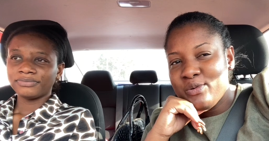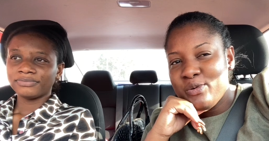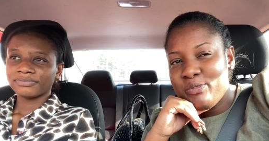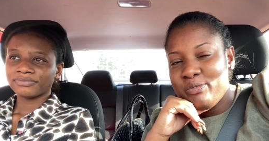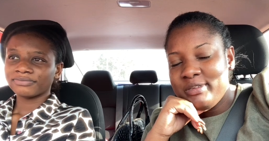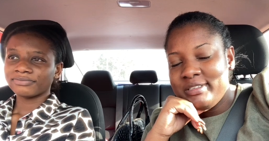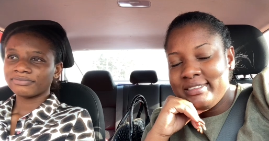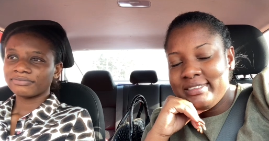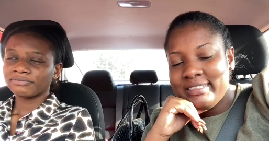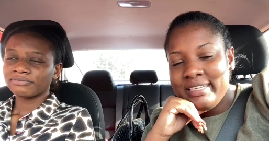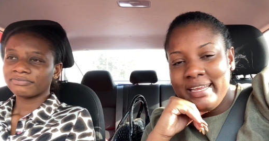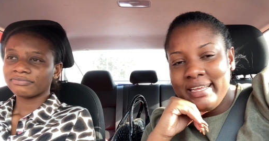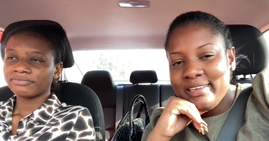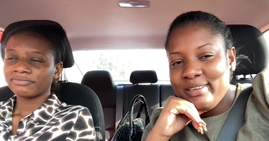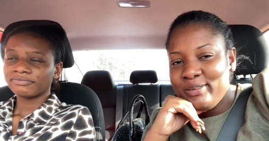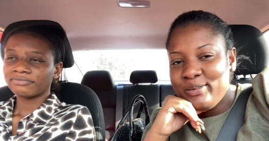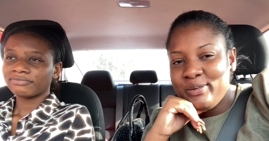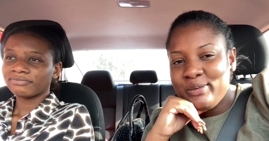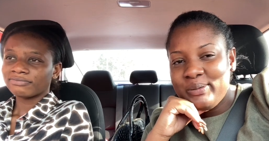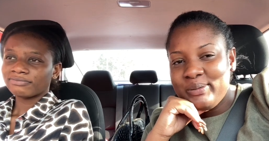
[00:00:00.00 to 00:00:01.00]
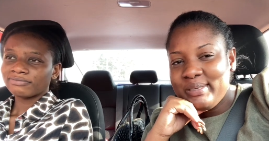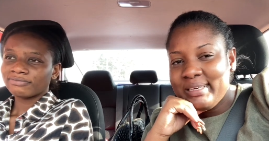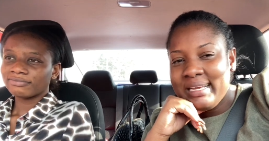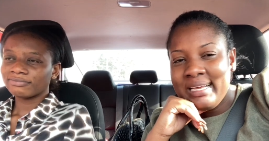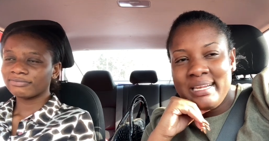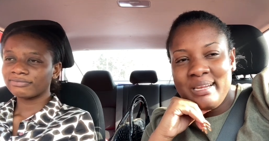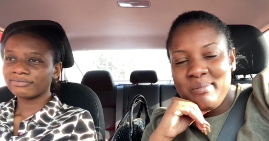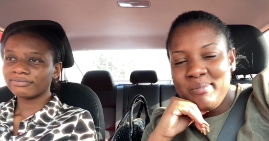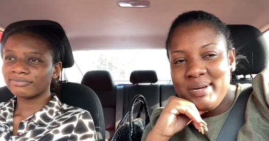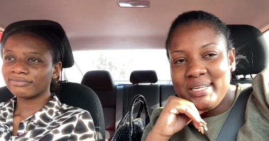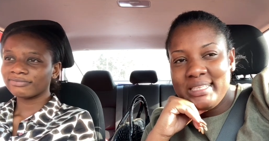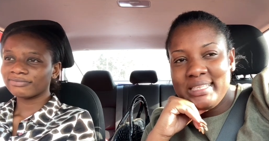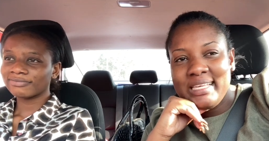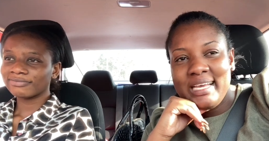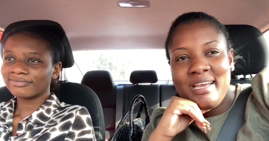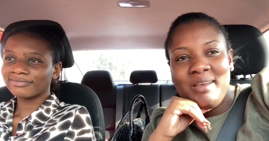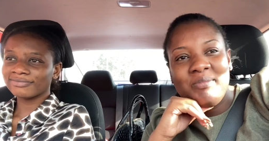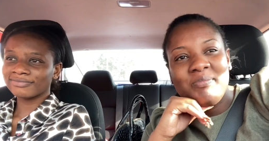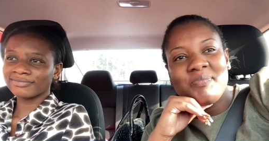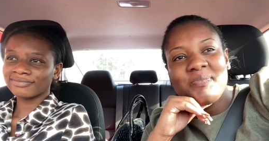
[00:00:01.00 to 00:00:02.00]
Speaker 1: open, like, you know, Ghana man
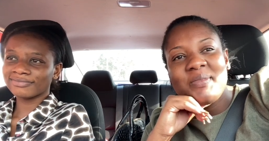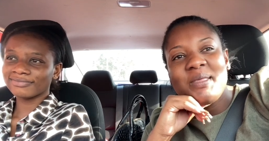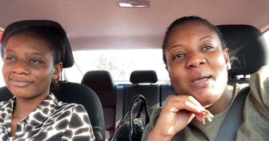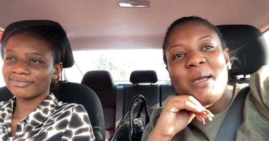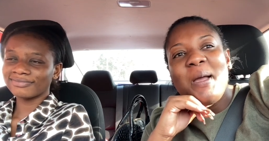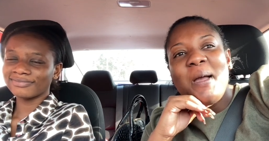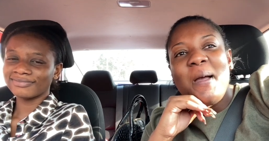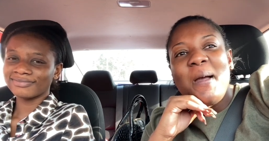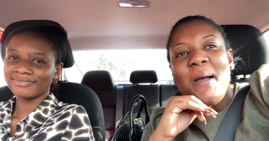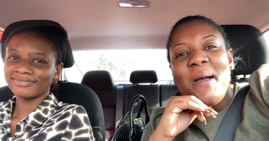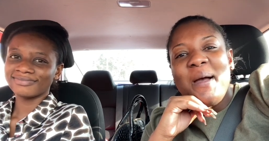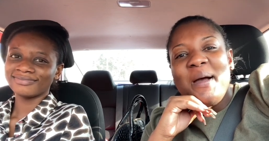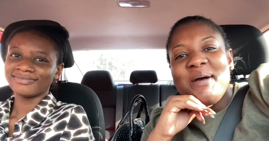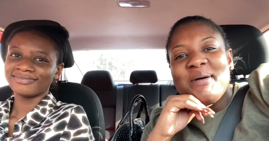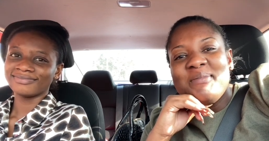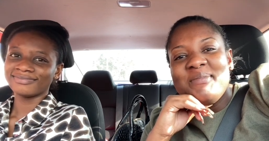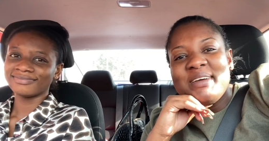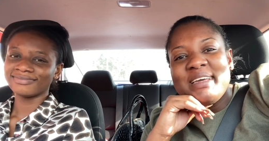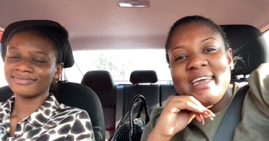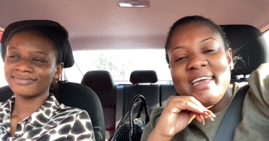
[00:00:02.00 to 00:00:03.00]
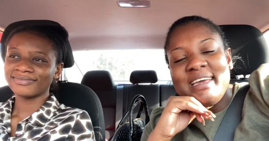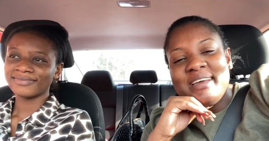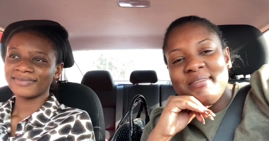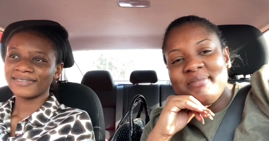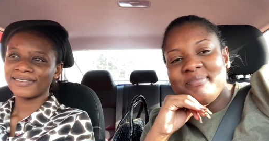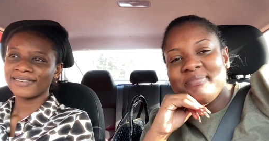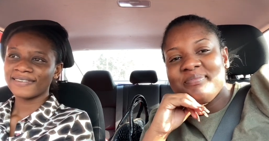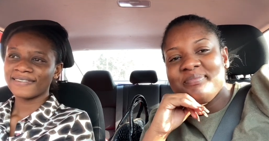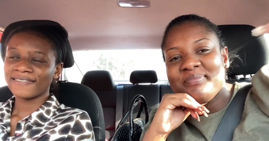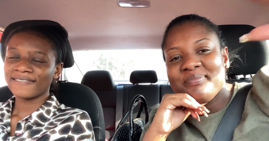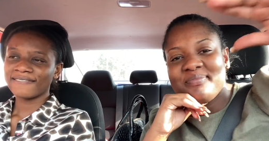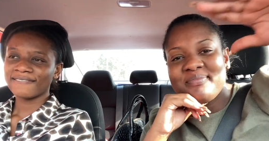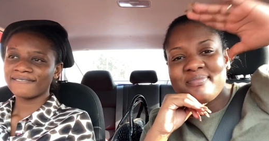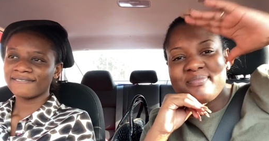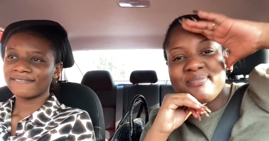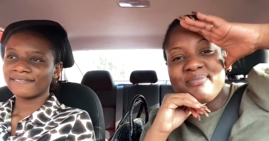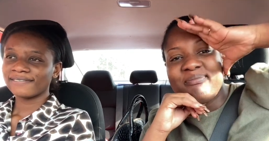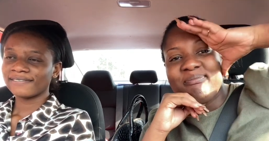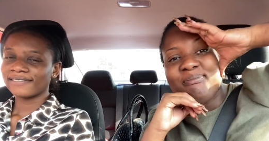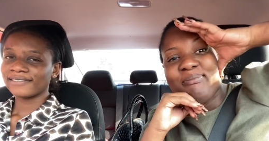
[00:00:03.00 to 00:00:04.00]
time. But yeah,
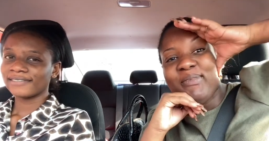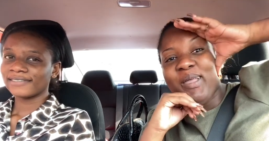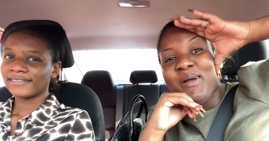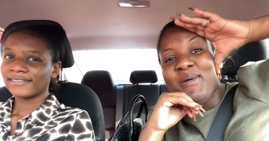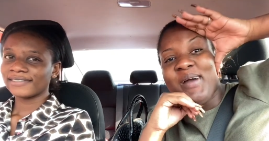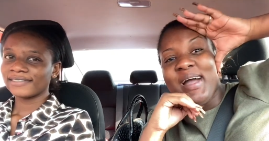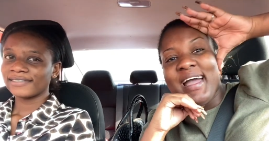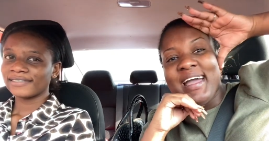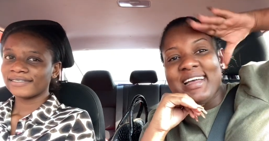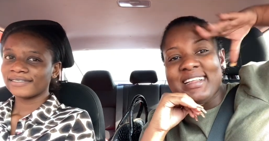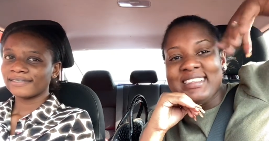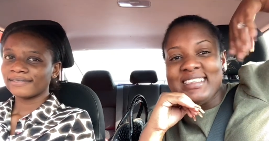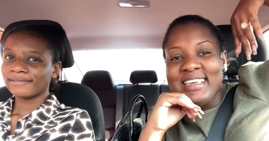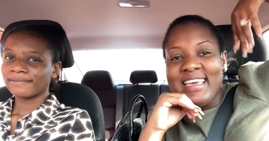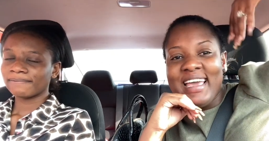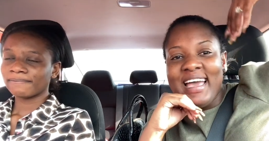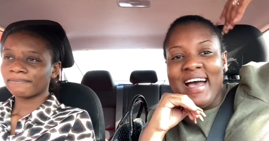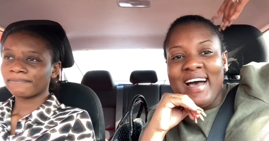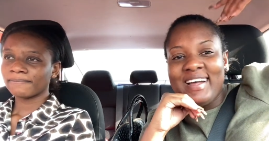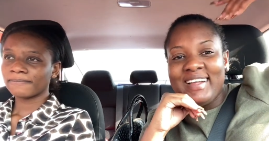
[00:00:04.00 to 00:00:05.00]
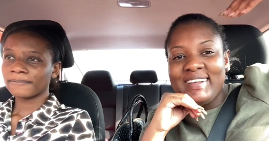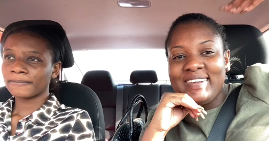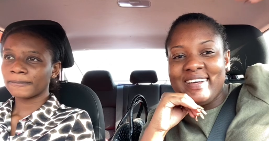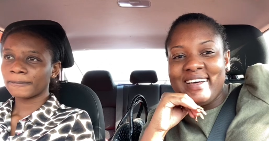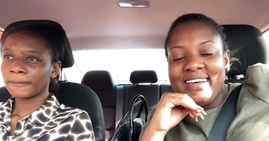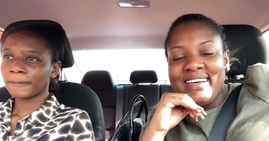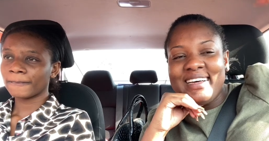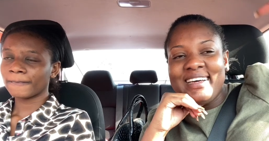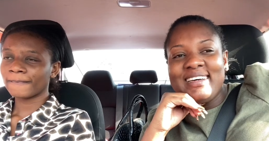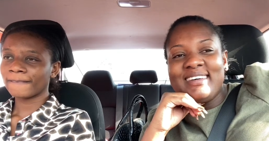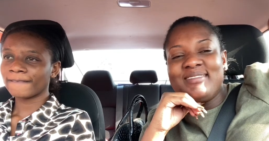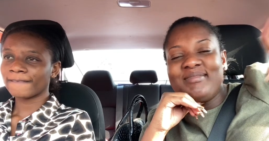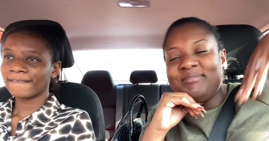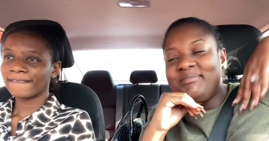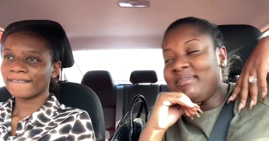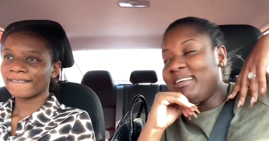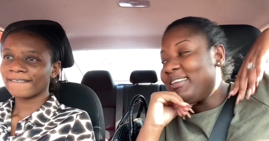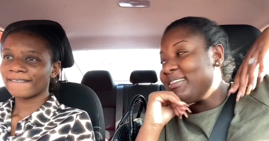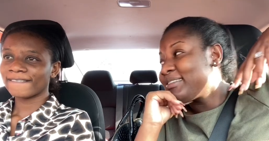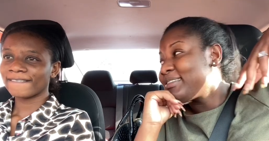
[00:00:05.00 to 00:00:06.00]
we are here to get our
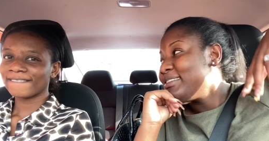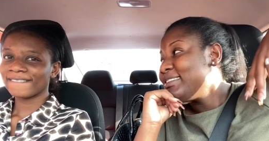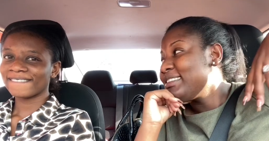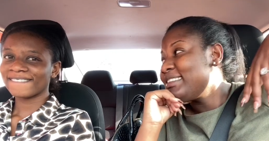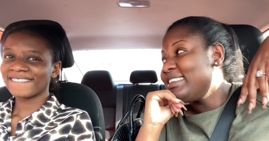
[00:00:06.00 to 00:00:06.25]
we